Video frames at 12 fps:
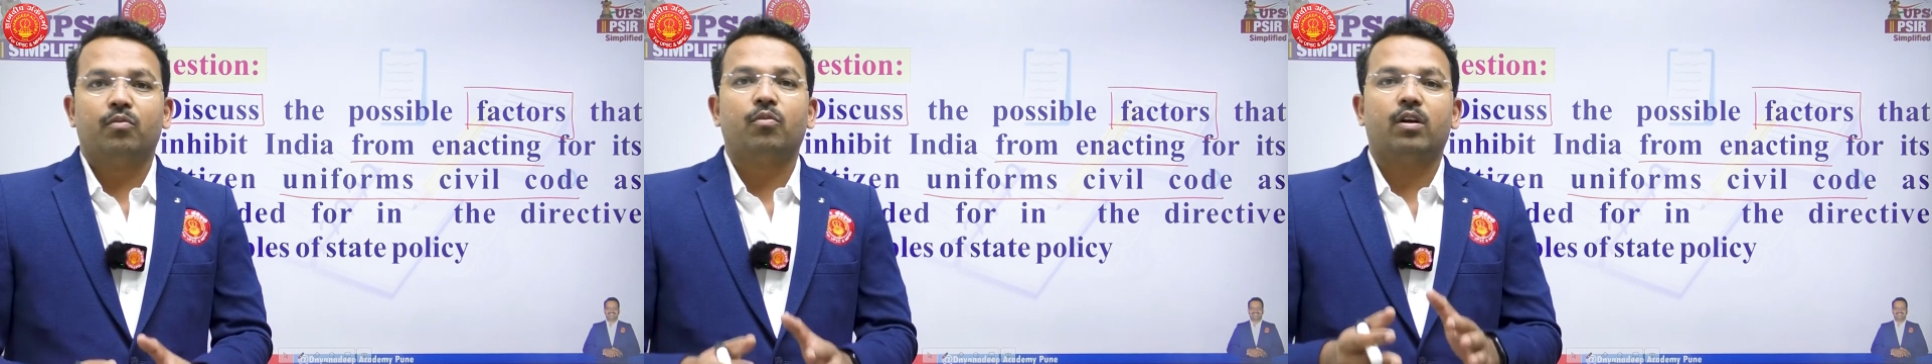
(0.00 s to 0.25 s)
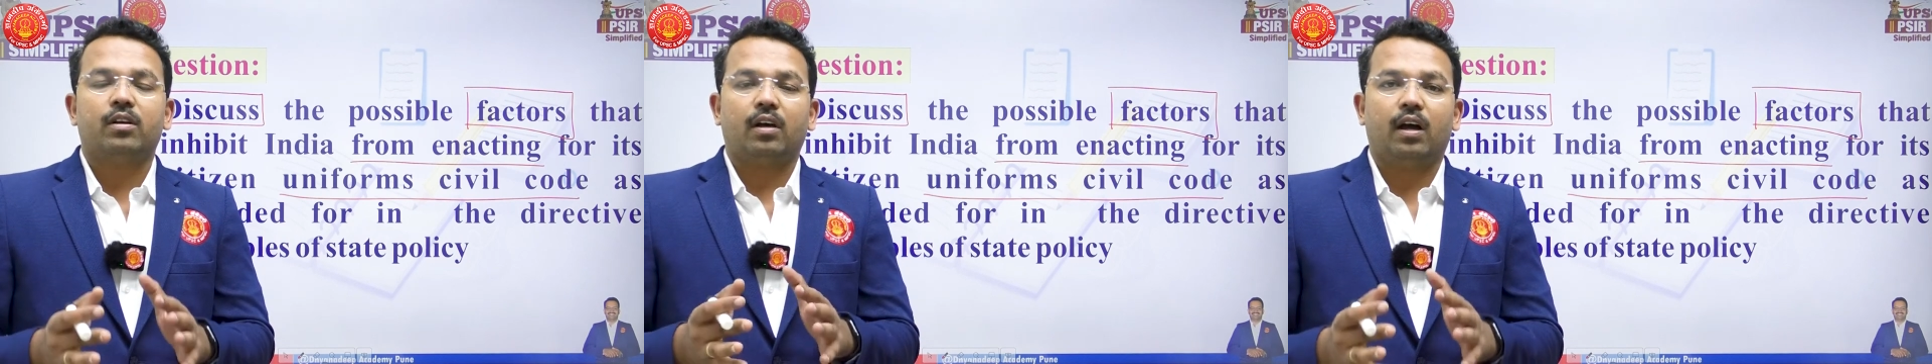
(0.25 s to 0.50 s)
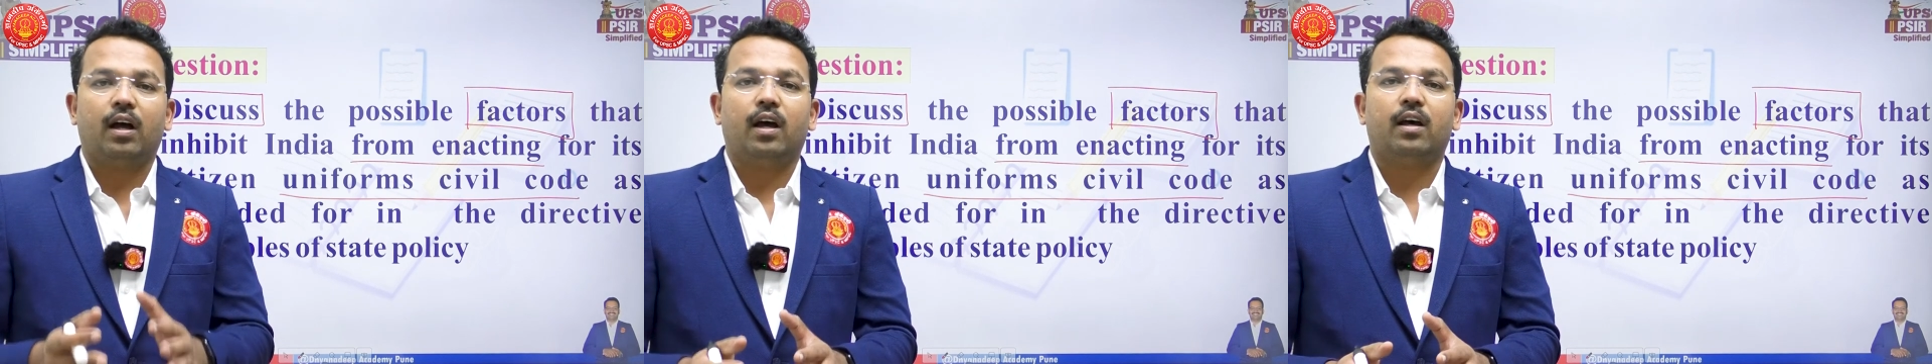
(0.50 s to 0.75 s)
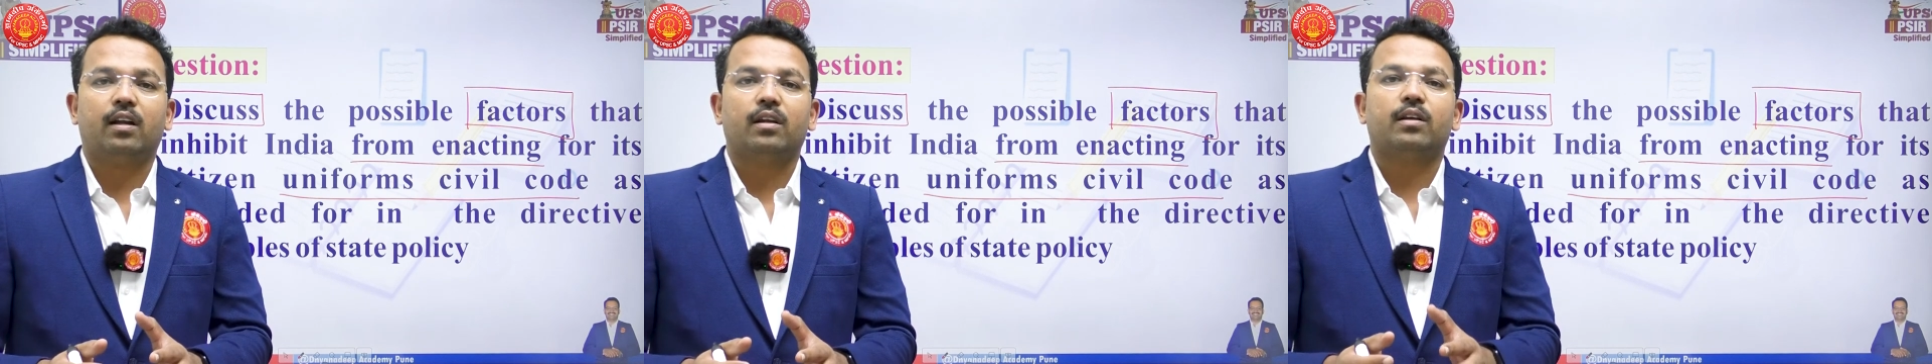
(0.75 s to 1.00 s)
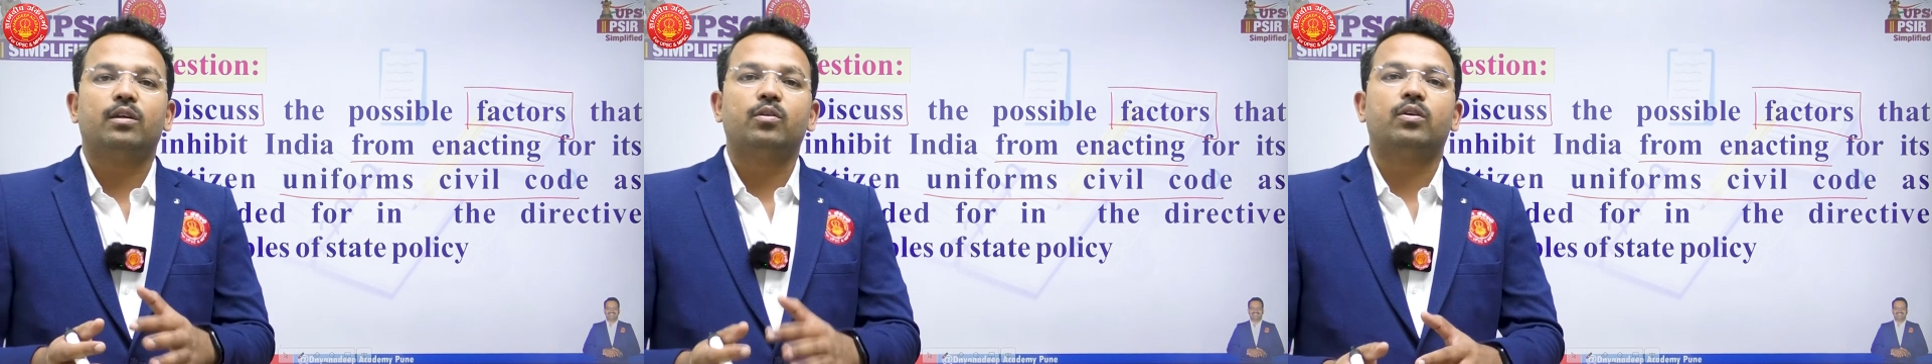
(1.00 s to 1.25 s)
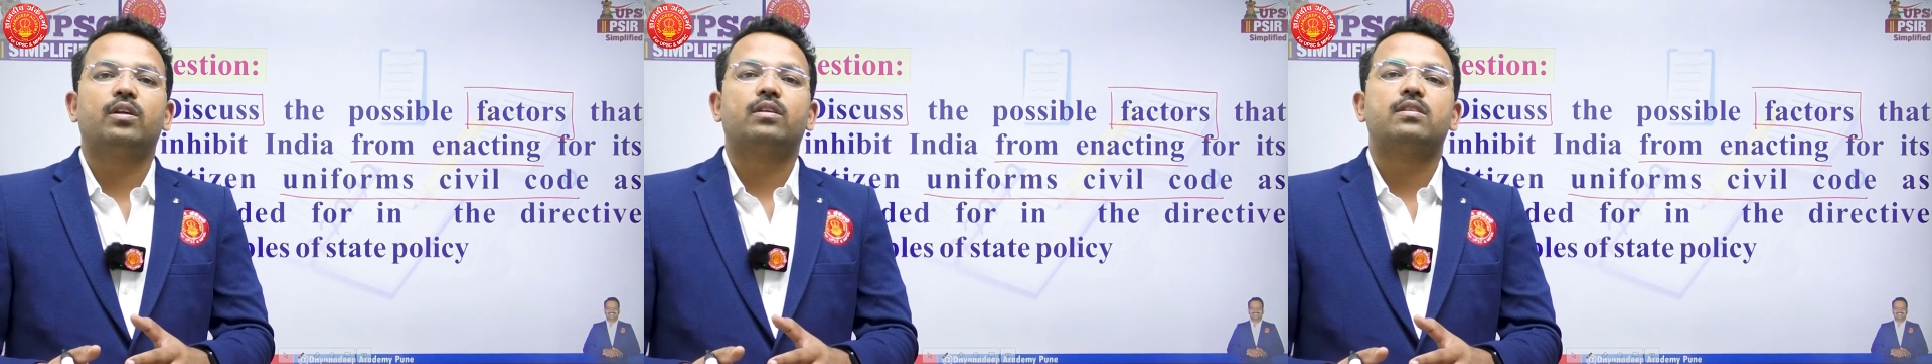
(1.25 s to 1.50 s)
what are
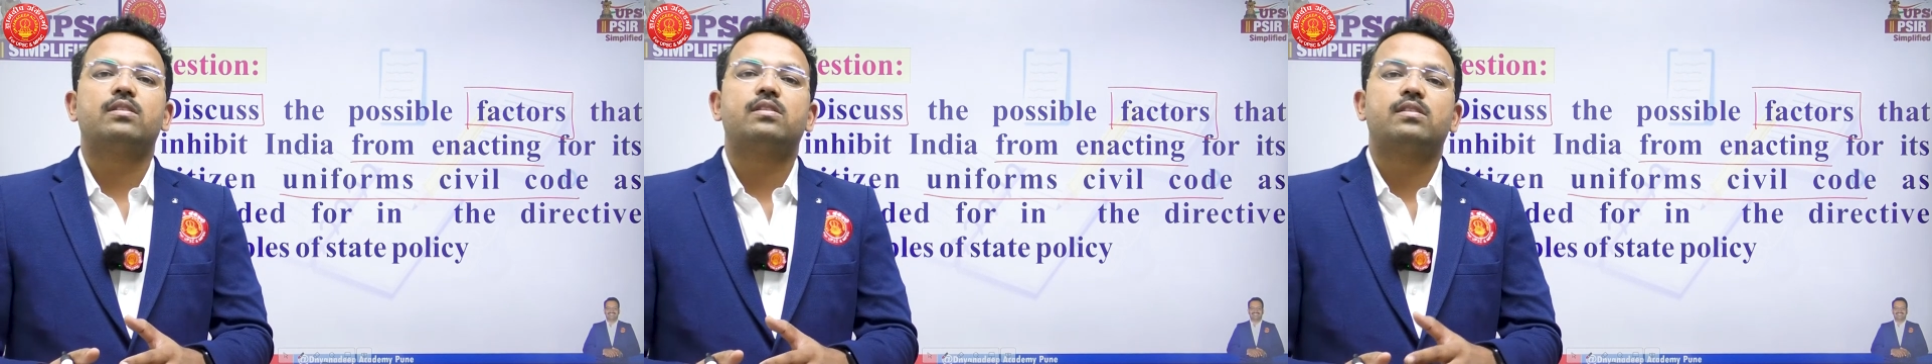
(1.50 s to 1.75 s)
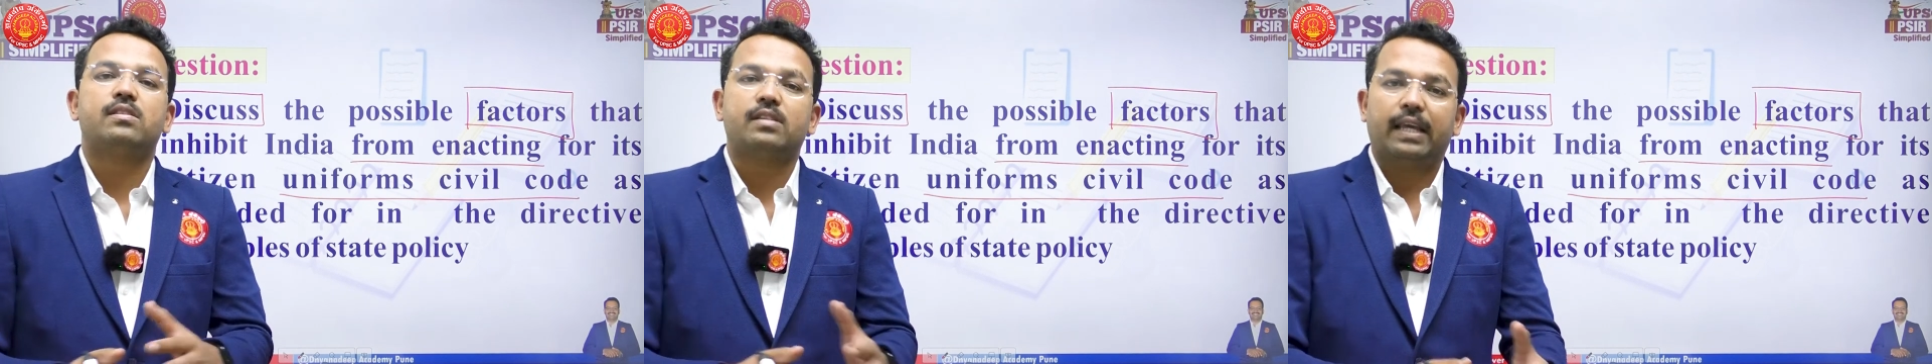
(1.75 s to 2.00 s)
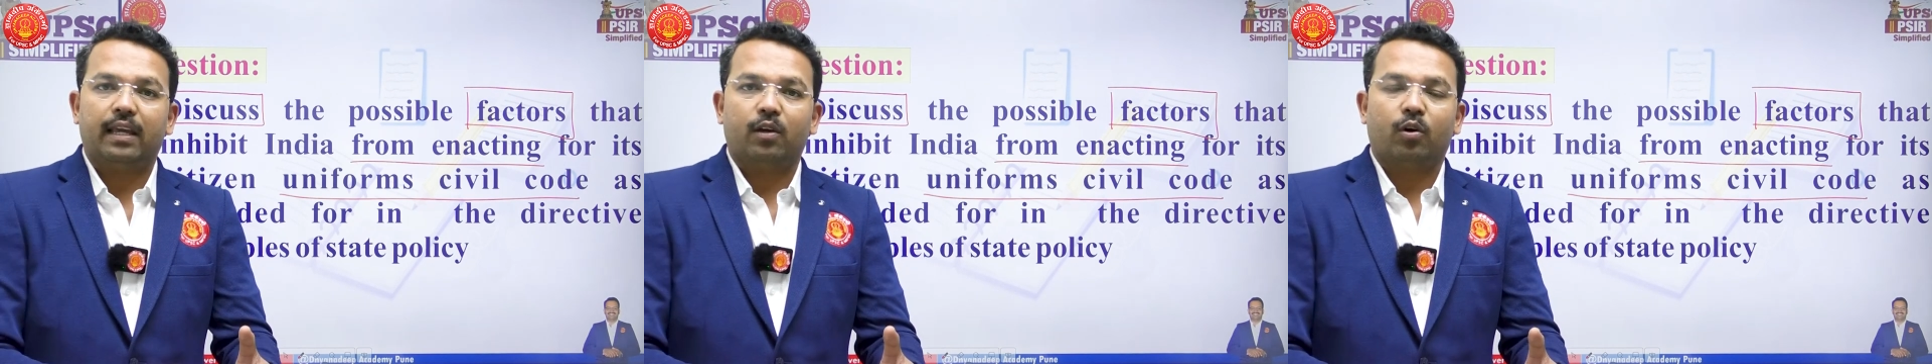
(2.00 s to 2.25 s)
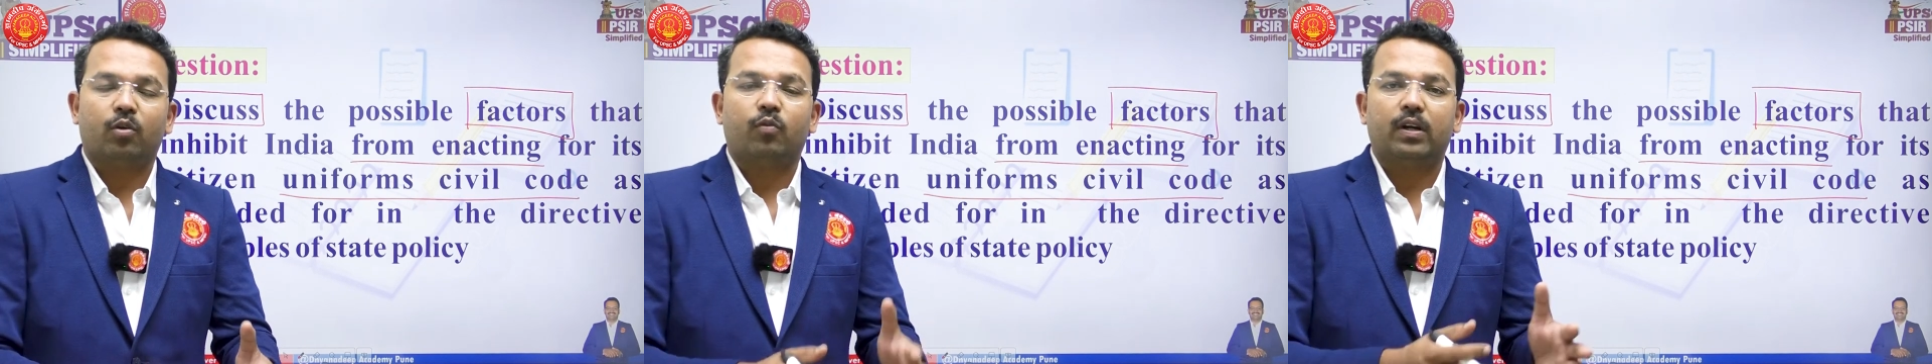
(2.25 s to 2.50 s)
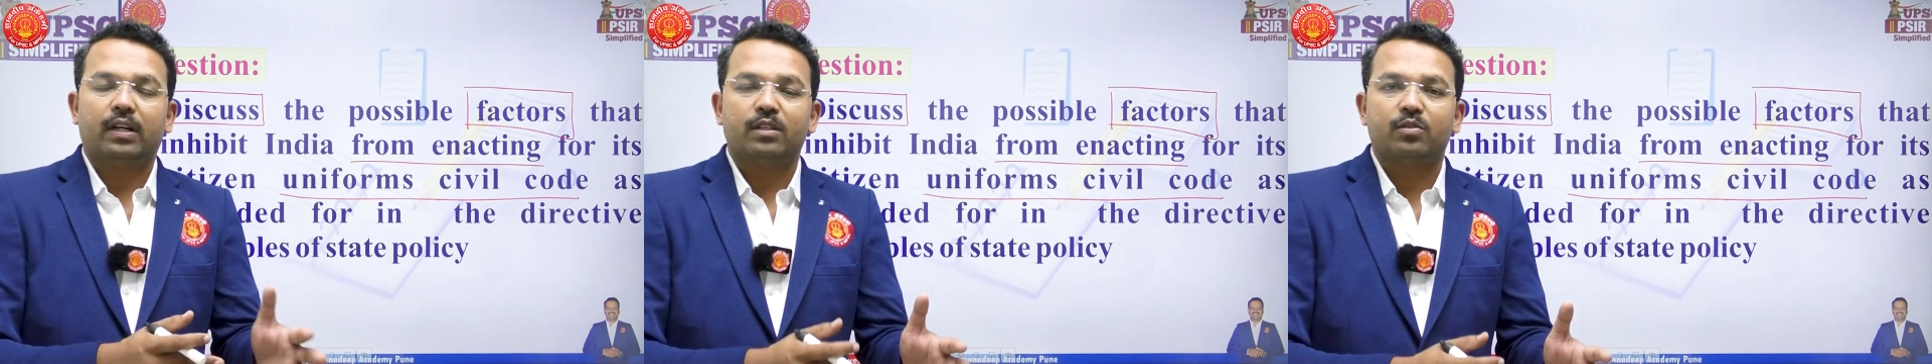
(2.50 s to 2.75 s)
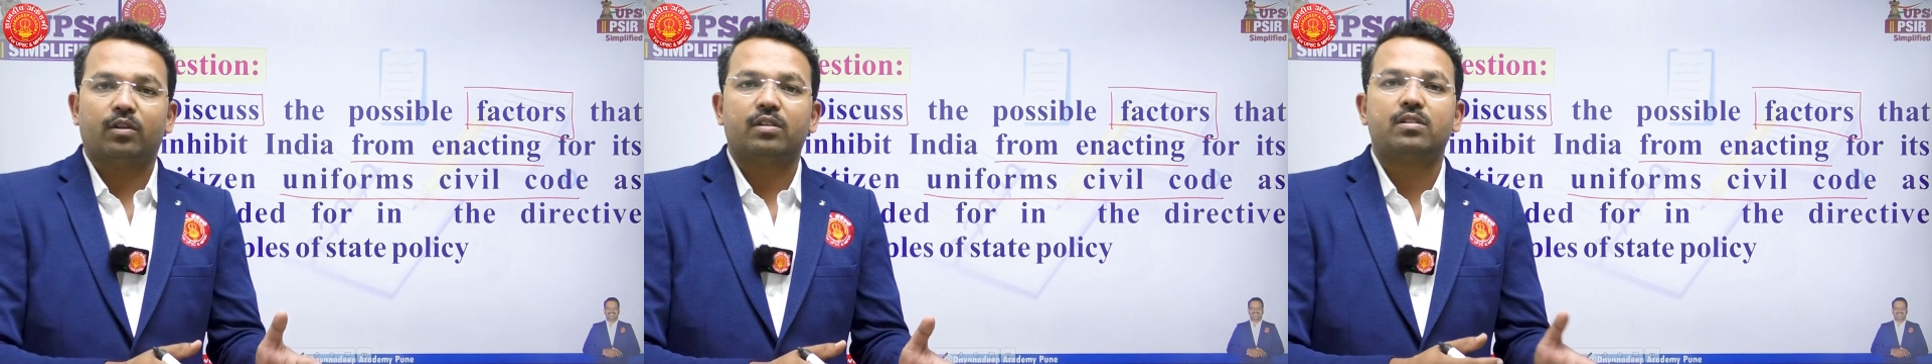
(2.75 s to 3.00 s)
your stake or what
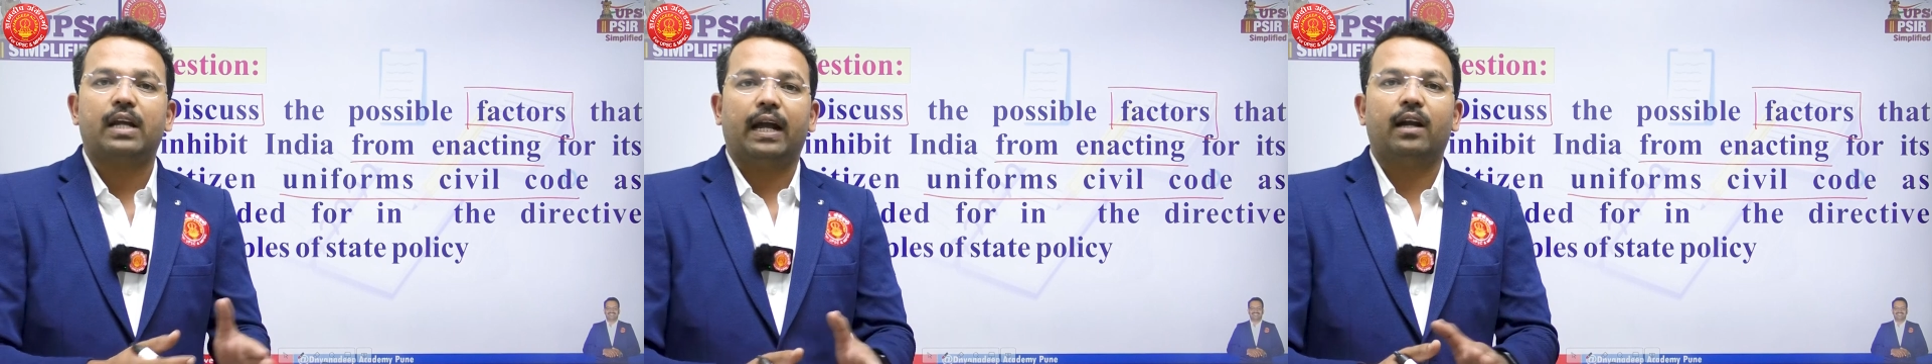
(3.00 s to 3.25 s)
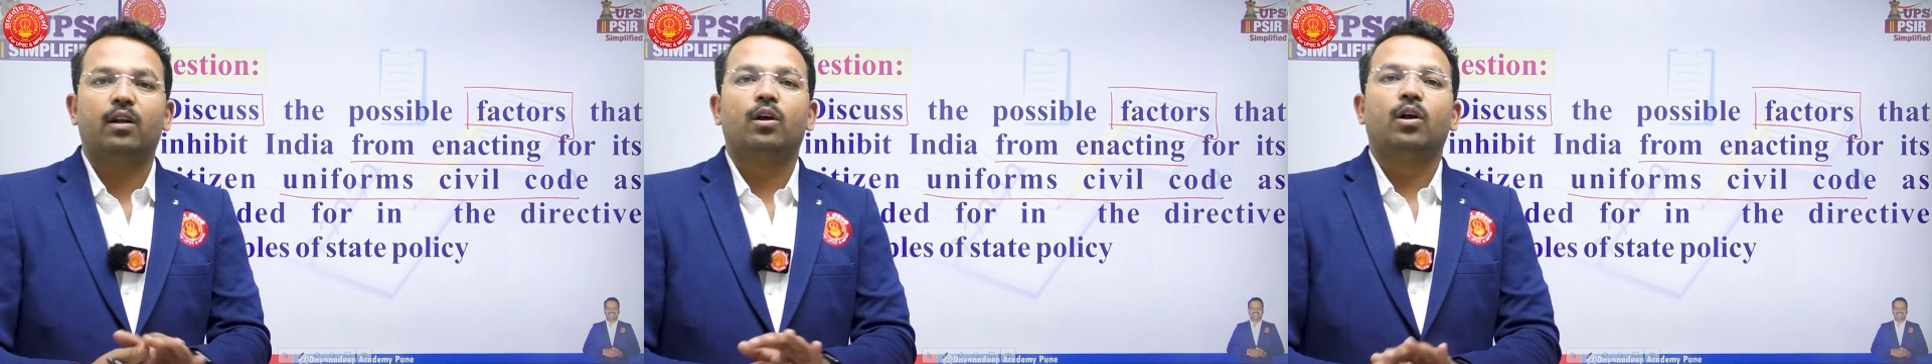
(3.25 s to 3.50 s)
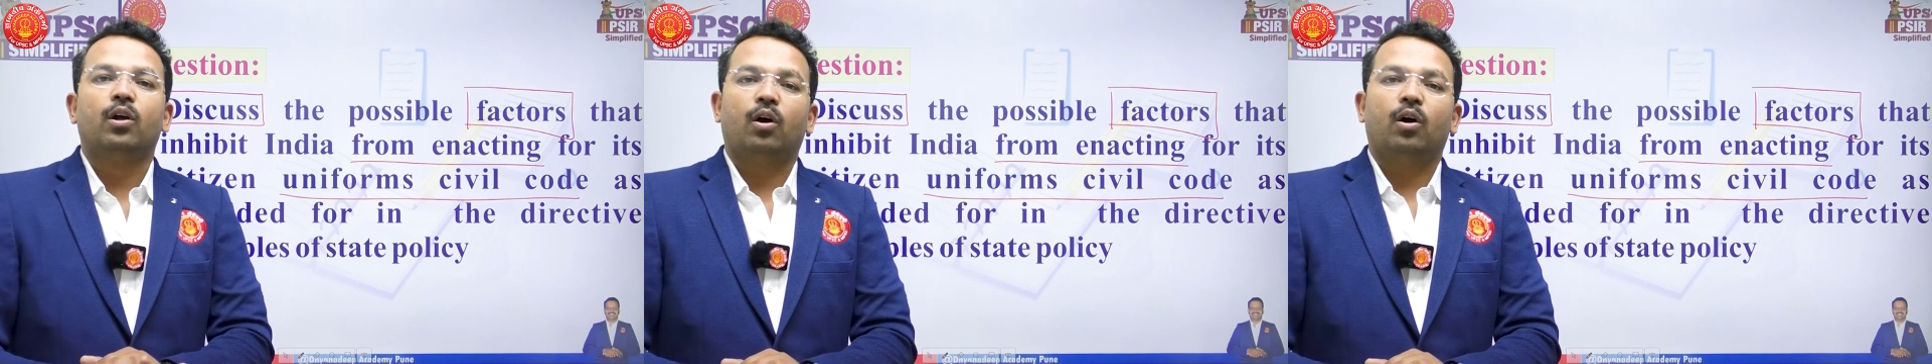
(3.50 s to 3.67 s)
is your stand